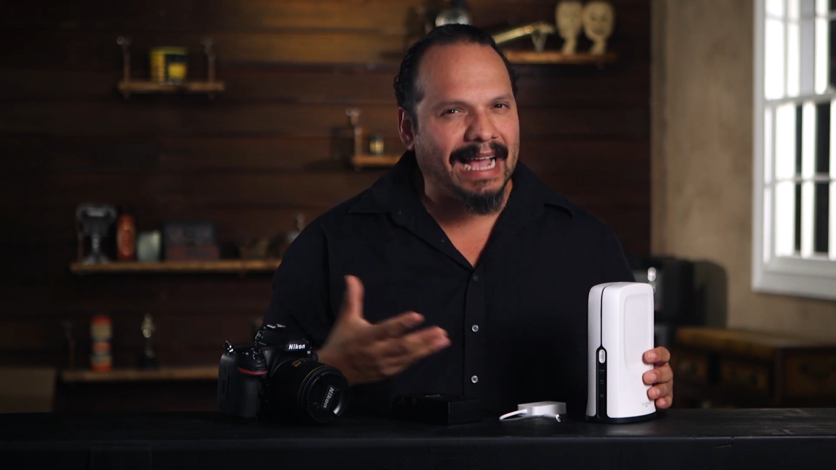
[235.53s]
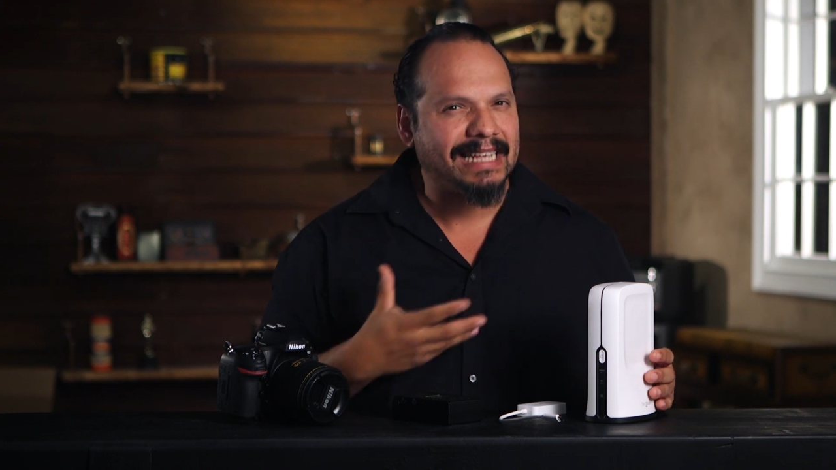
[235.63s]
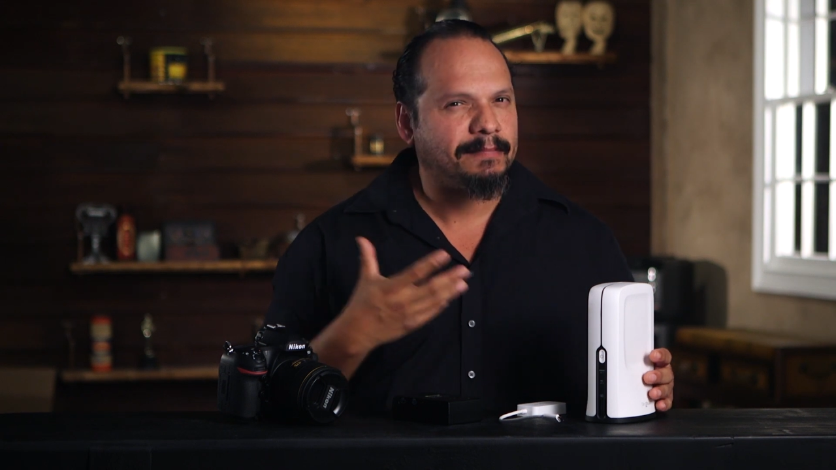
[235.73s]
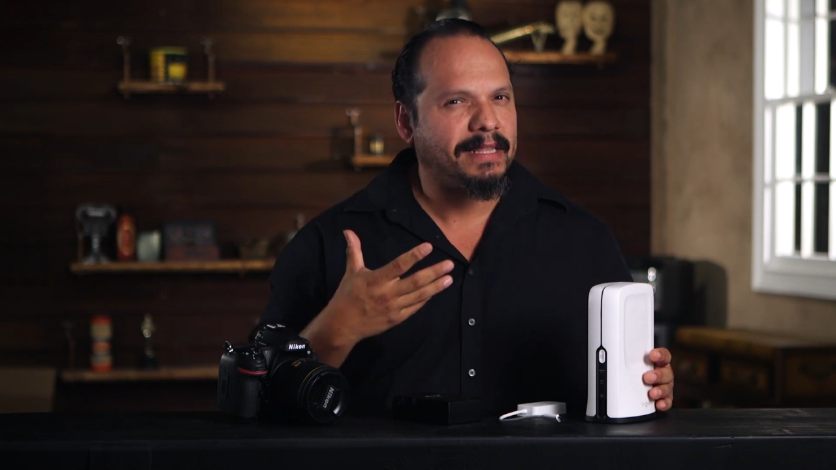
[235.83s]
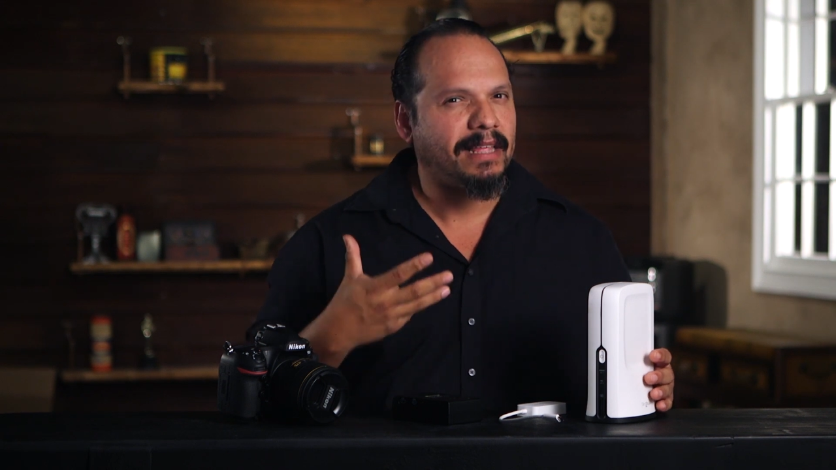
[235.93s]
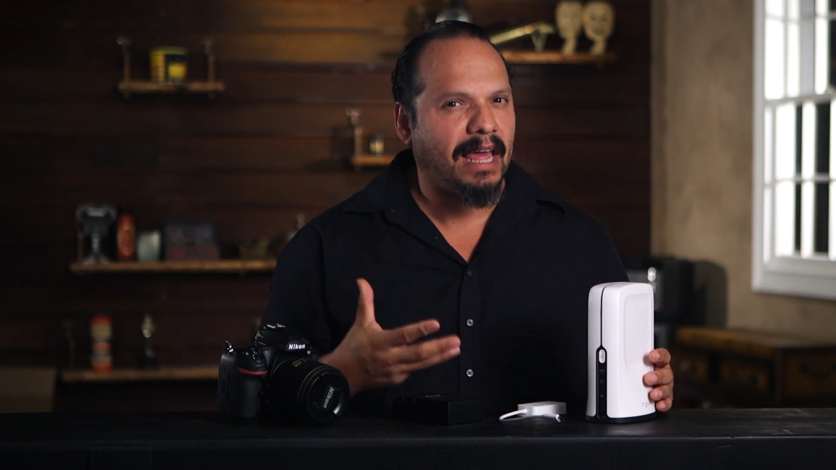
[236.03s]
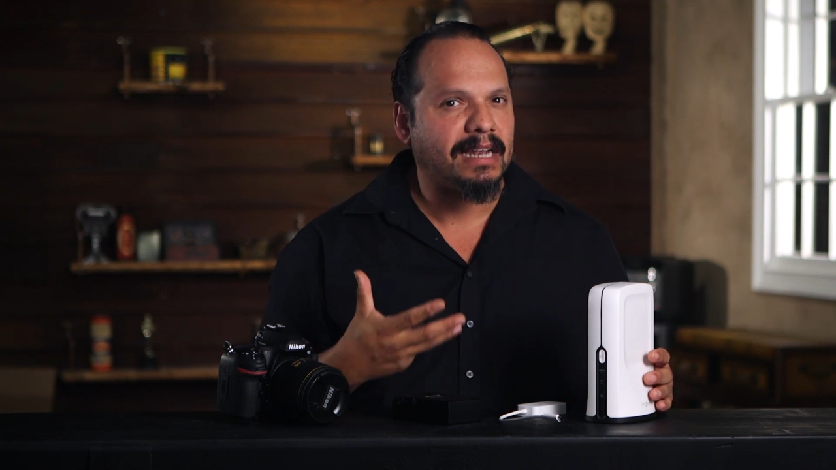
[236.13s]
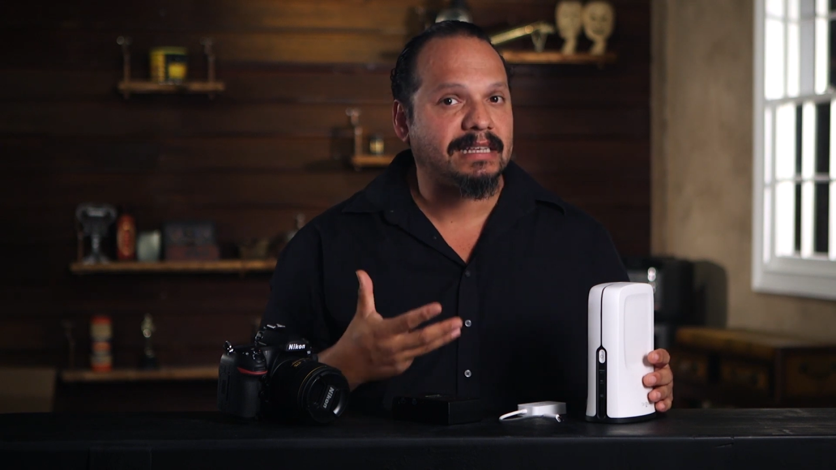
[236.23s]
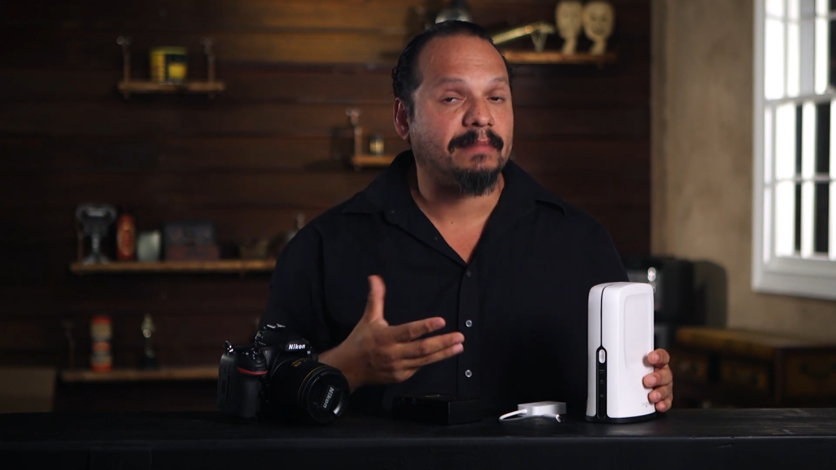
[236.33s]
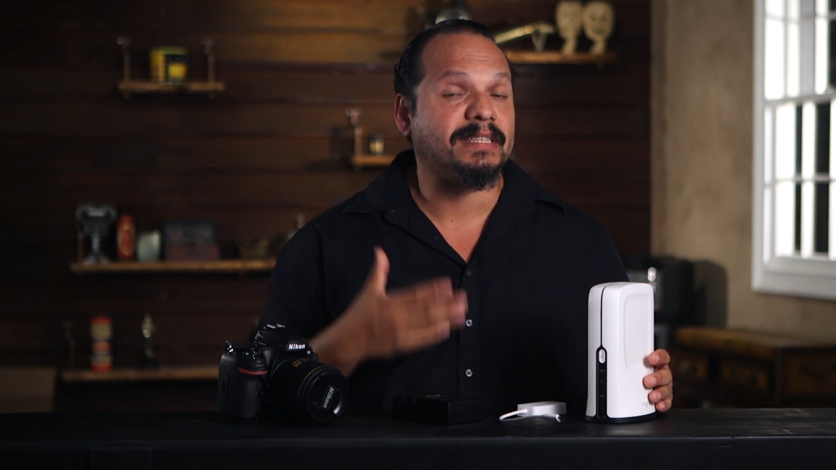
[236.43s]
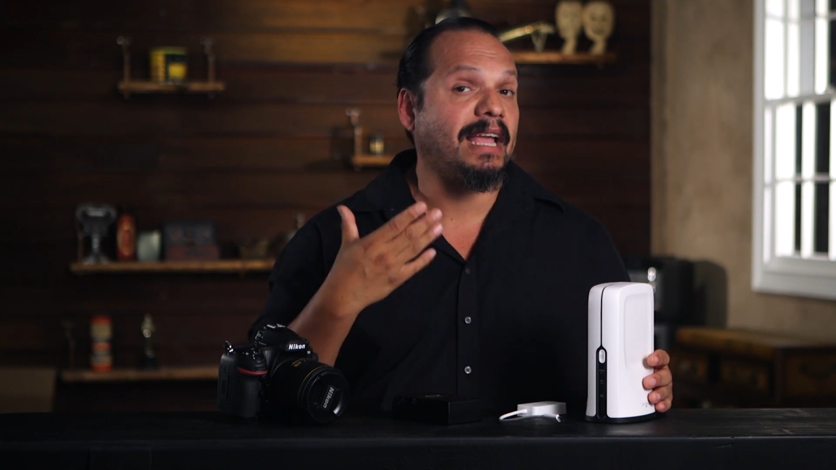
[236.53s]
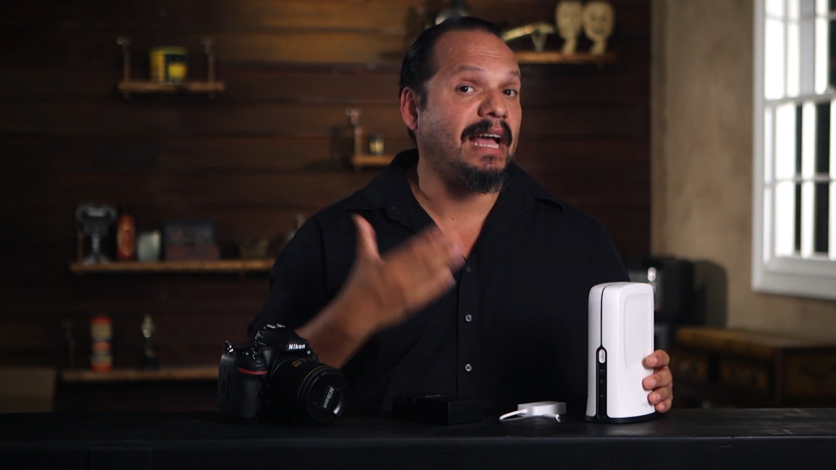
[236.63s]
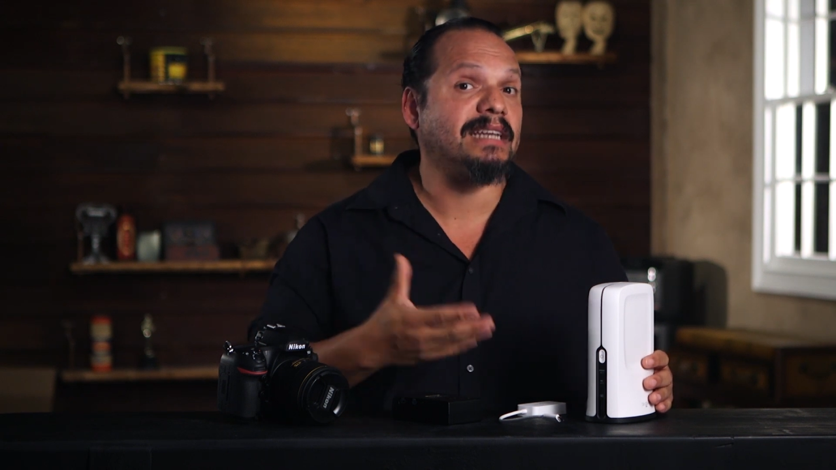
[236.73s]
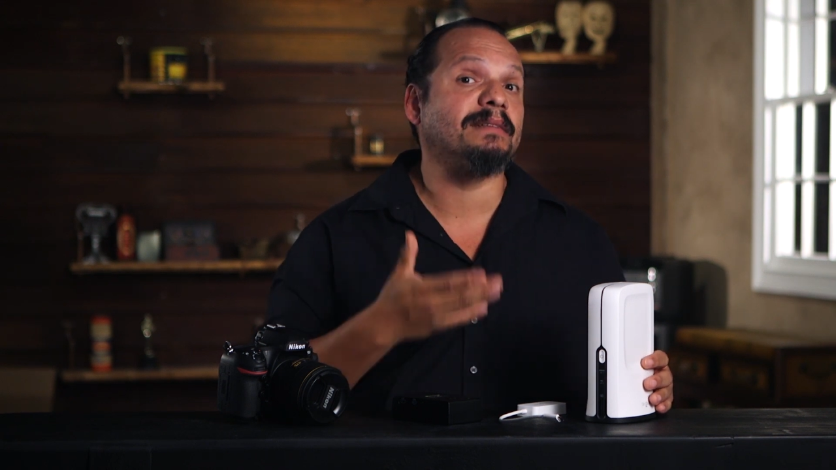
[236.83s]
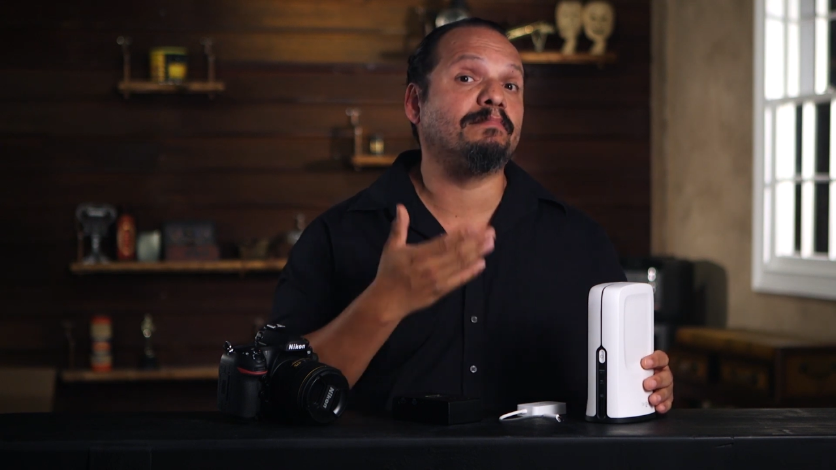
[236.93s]
I spend a lot of time as a
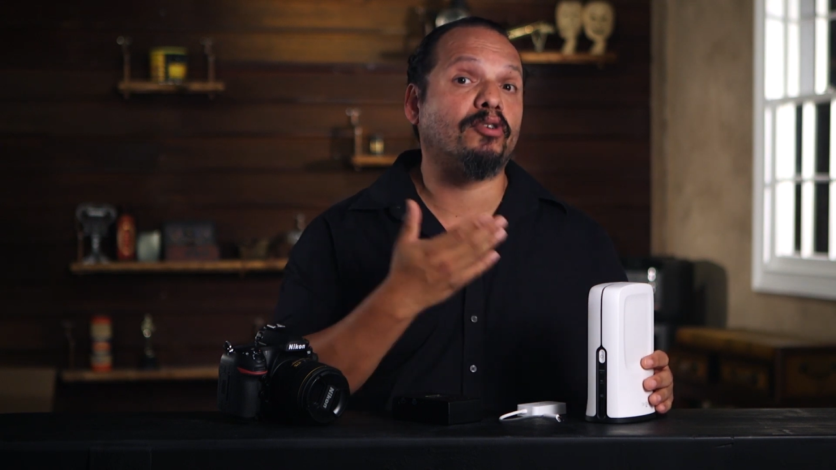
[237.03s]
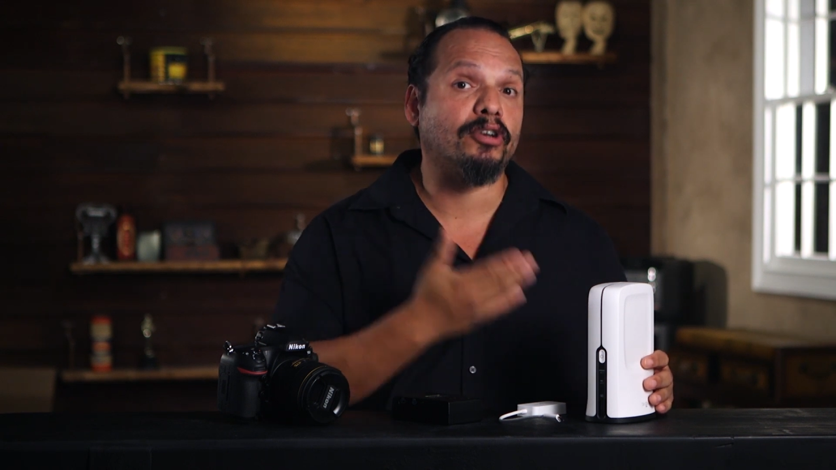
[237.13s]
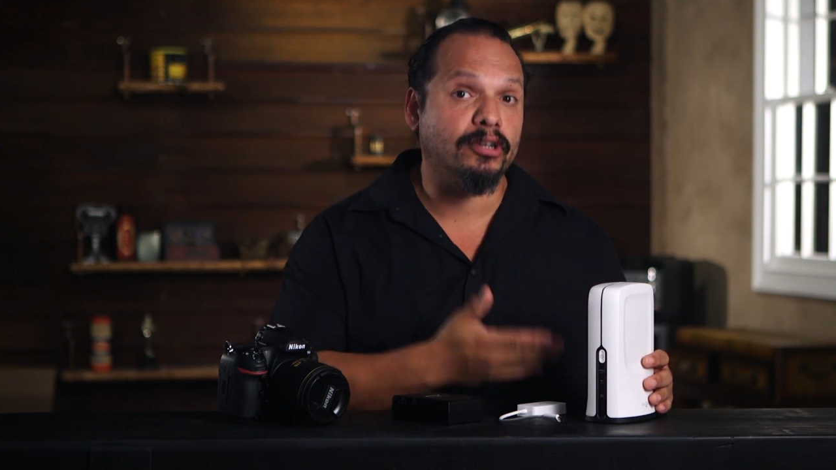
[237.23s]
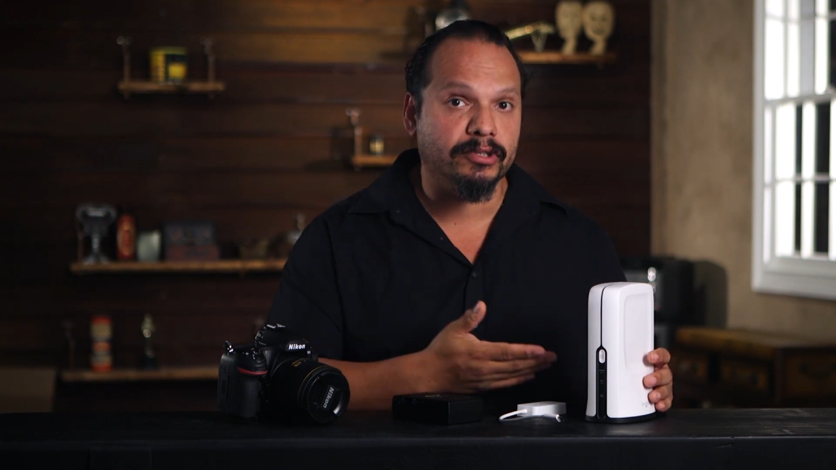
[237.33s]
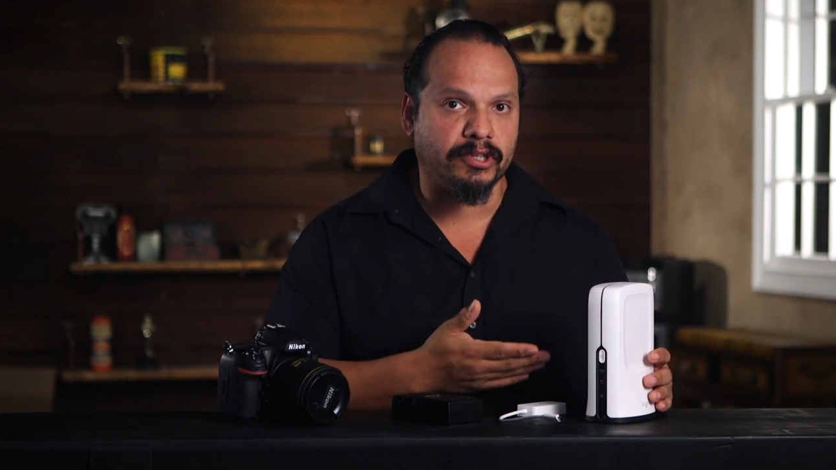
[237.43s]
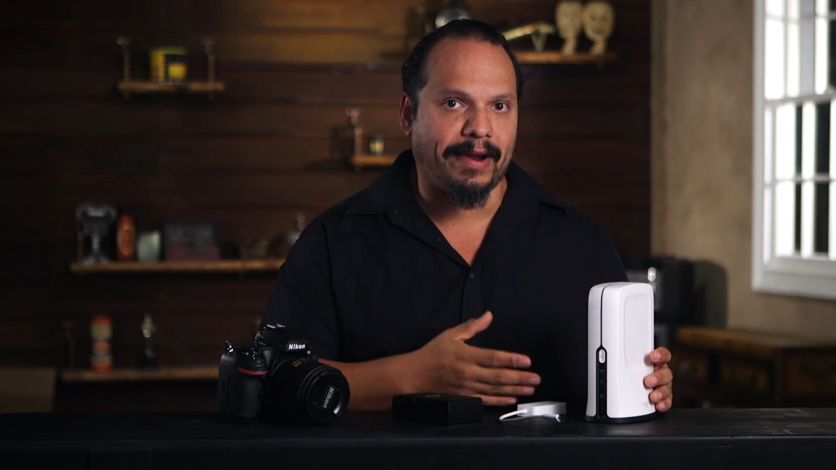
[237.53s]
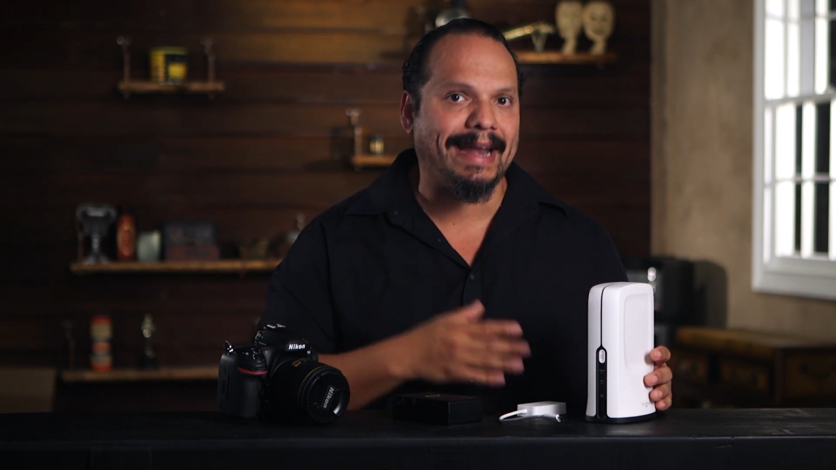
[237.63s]
content producer,